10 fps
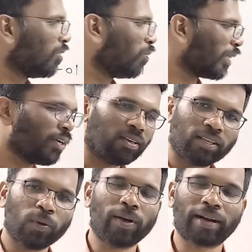You
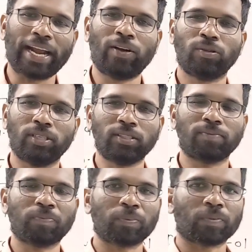can give a try to
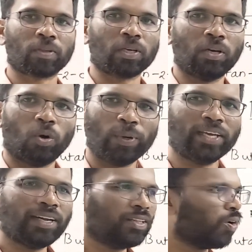this. Over
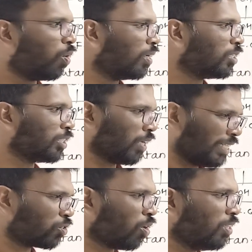here, the longest chain.
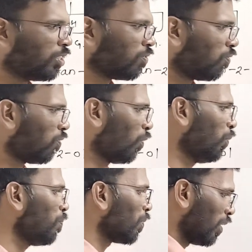I'll solve this for you.